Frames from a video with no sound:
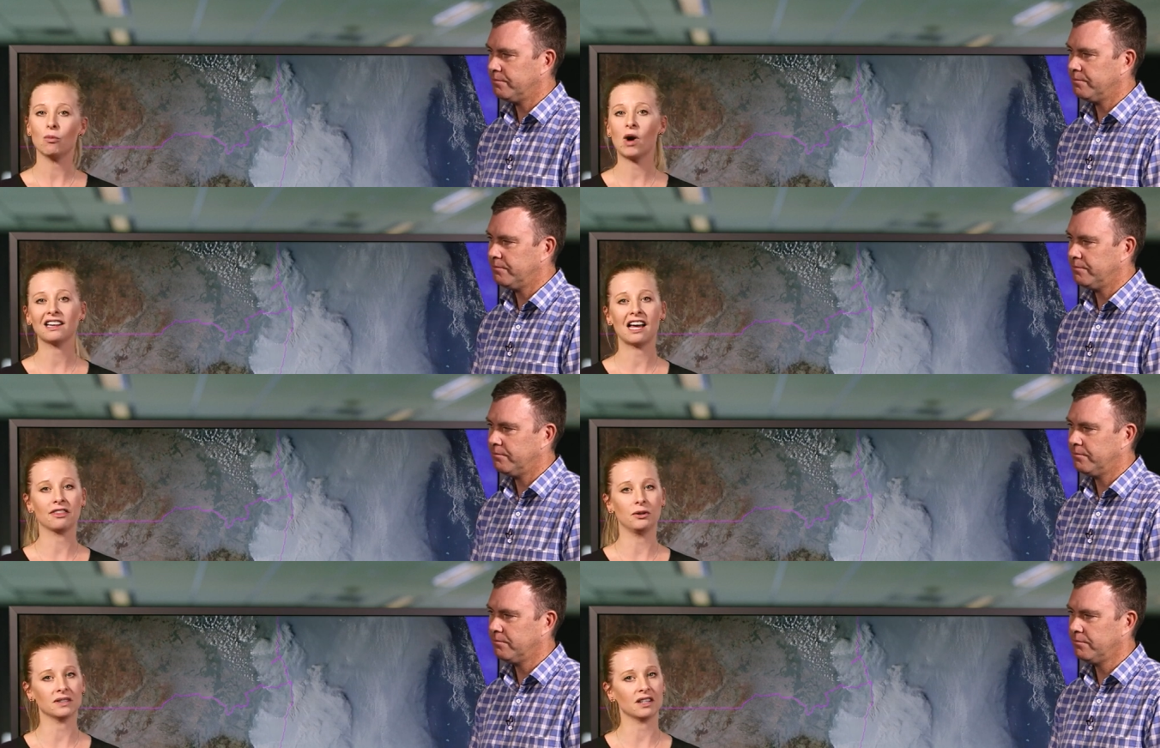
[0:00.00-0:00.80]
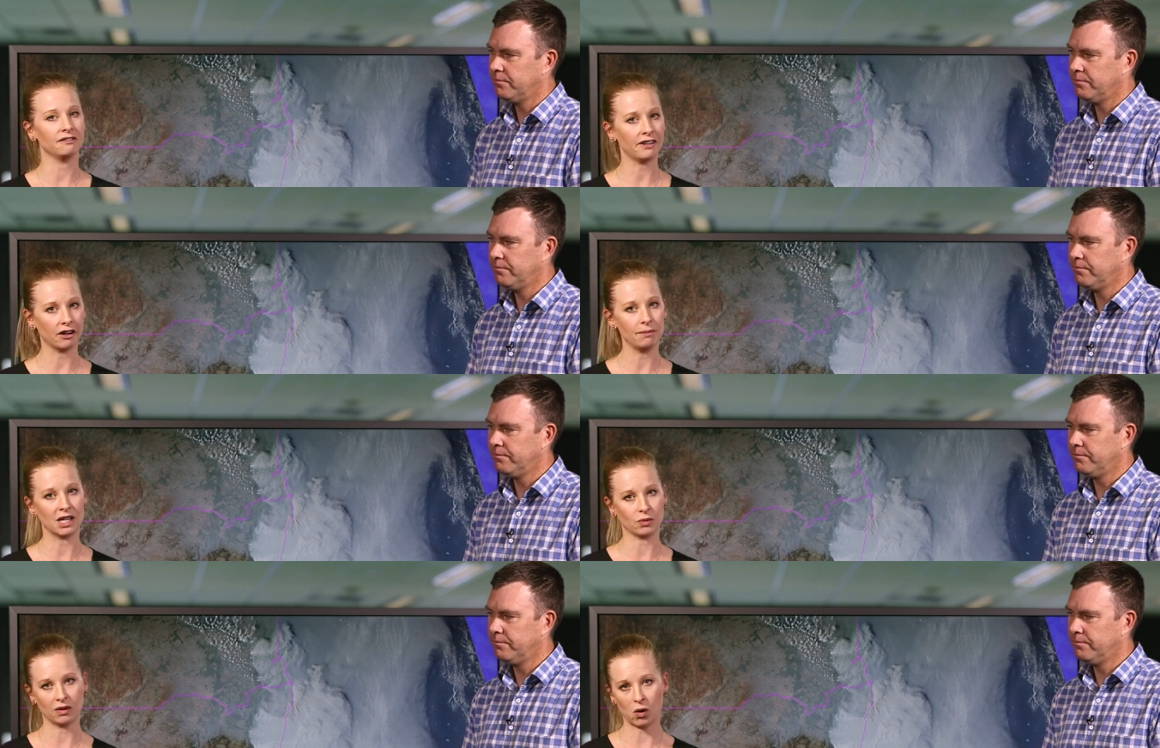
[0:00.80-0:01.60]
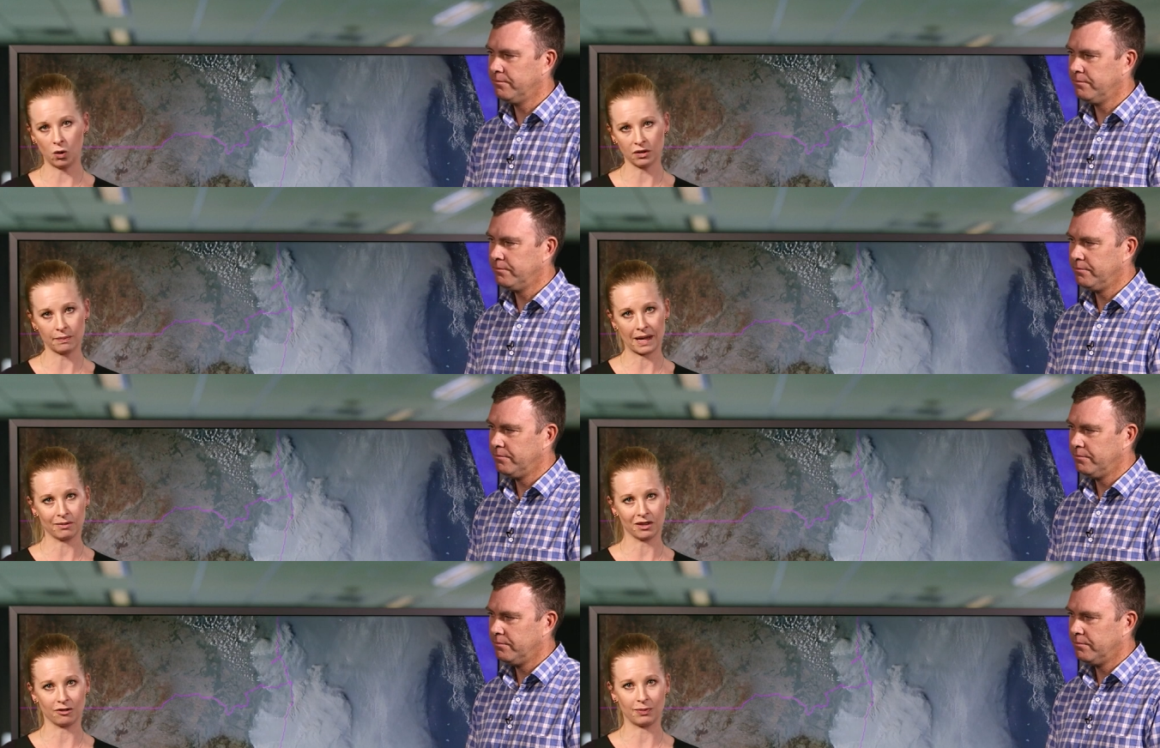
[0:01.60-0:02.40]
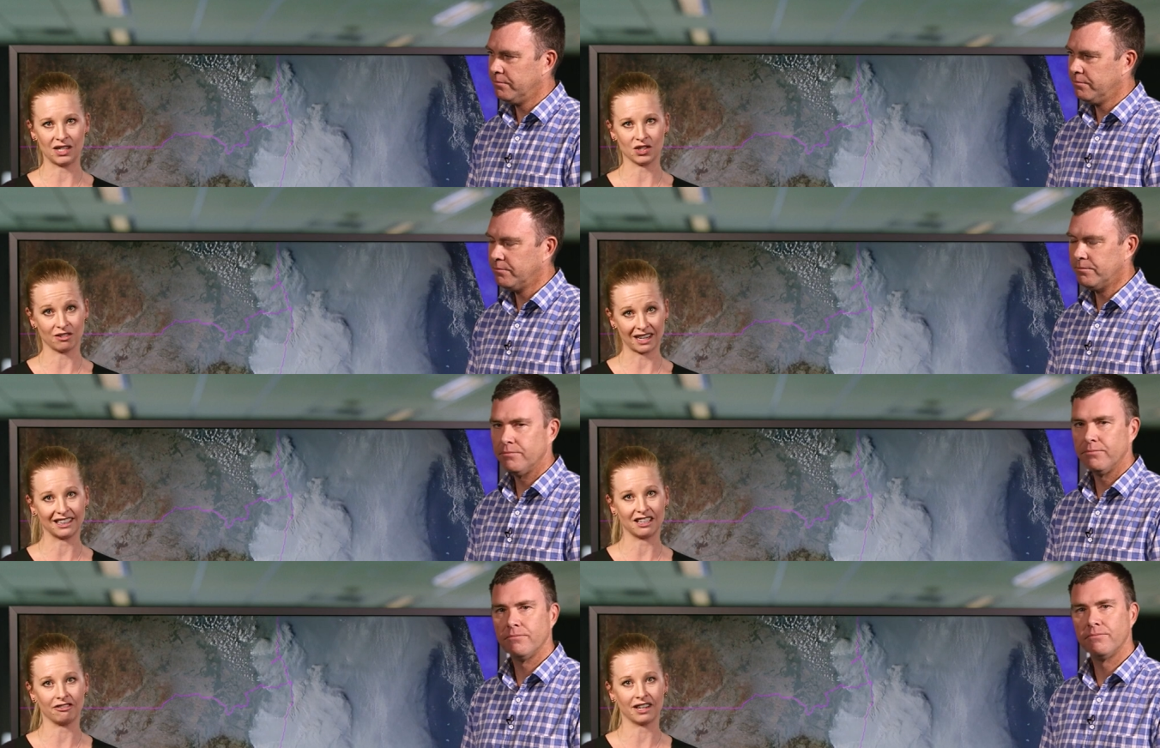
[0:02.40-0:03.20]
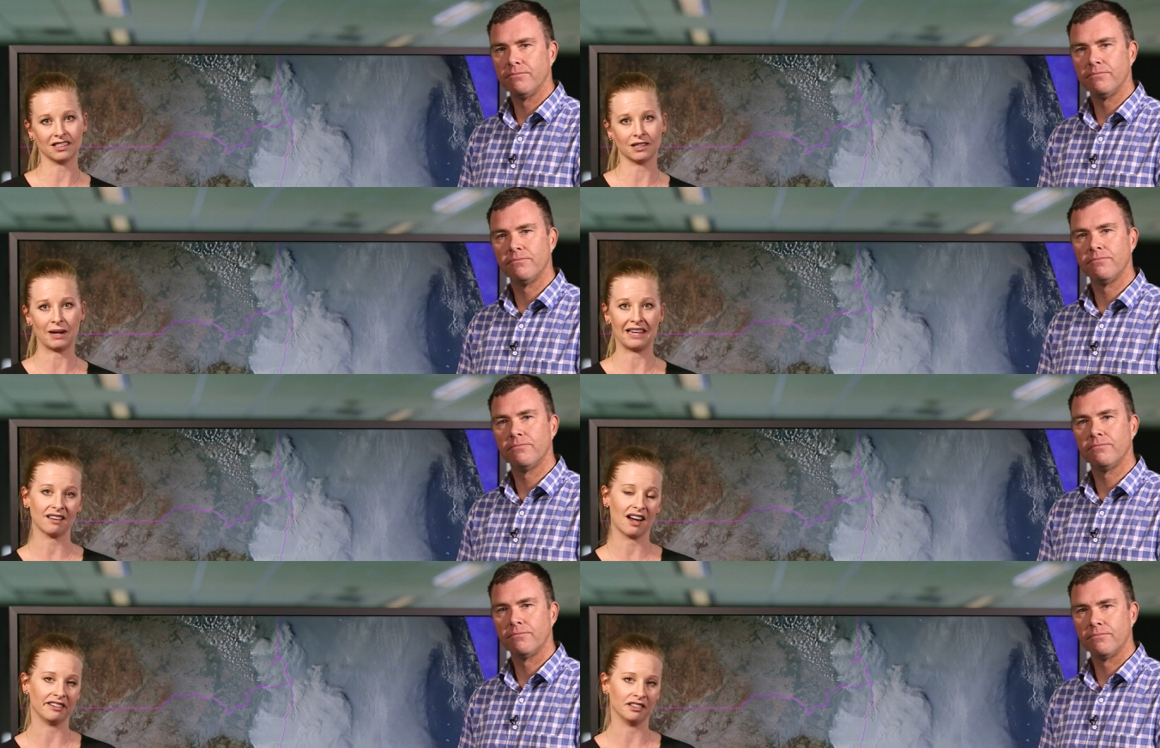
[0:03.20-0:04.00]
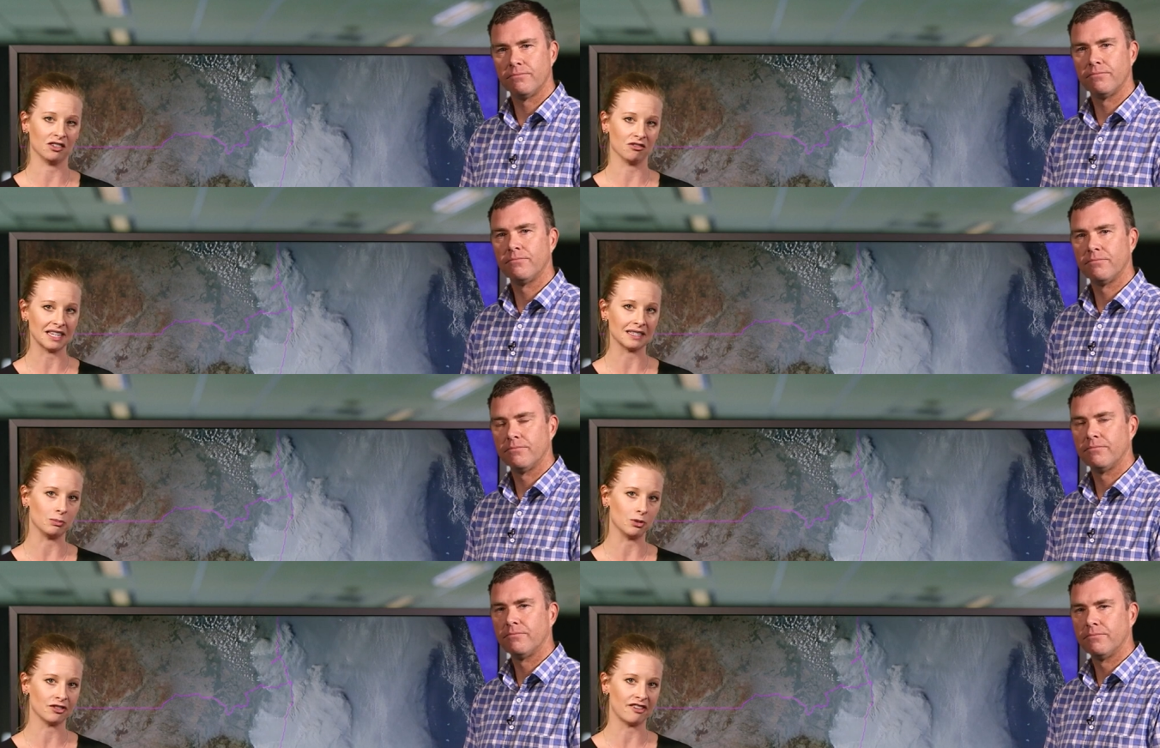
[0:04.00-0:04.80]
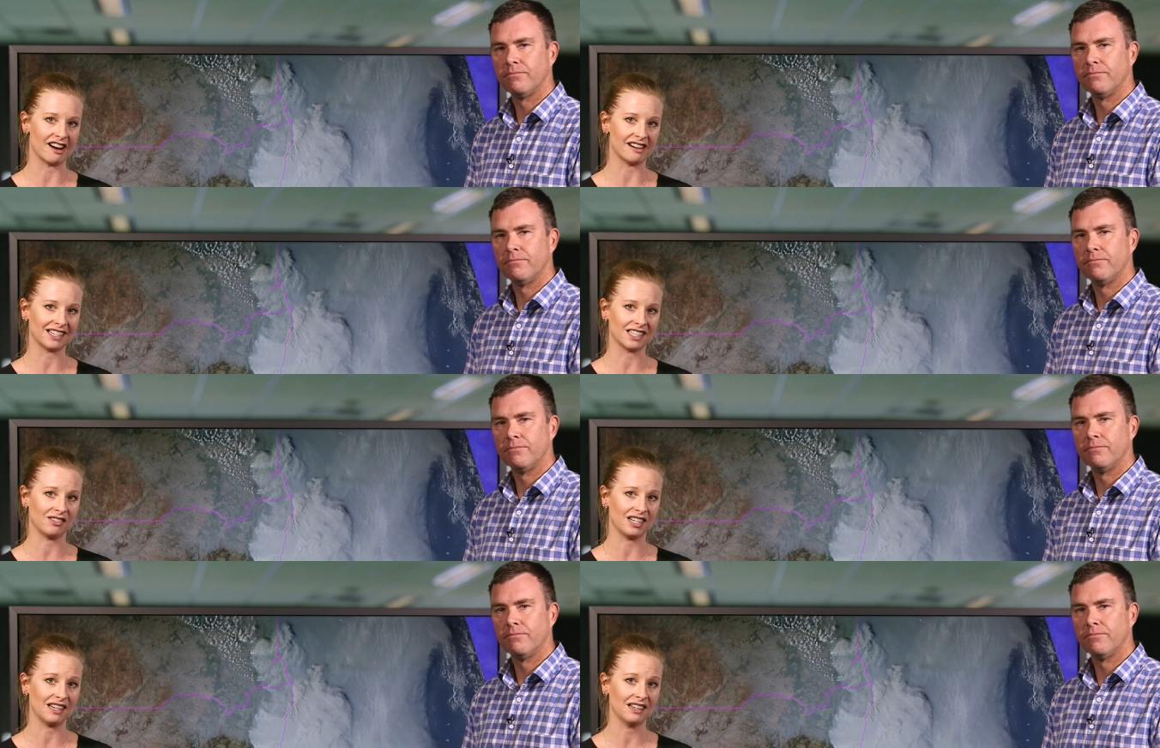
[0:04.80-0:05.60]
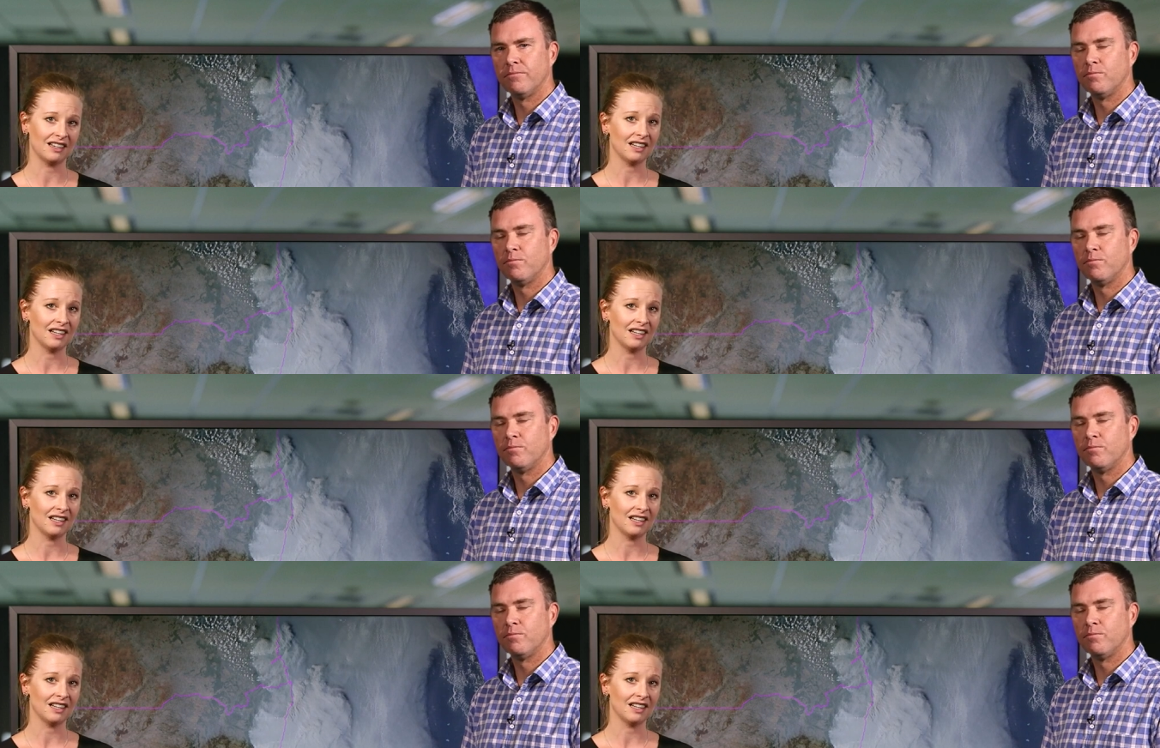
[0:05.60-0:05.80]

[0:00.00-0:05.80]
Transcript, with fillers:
Speaker 1: And while our thoughts are very much with all the people that have been directly affected by the current and recent bushfire activity,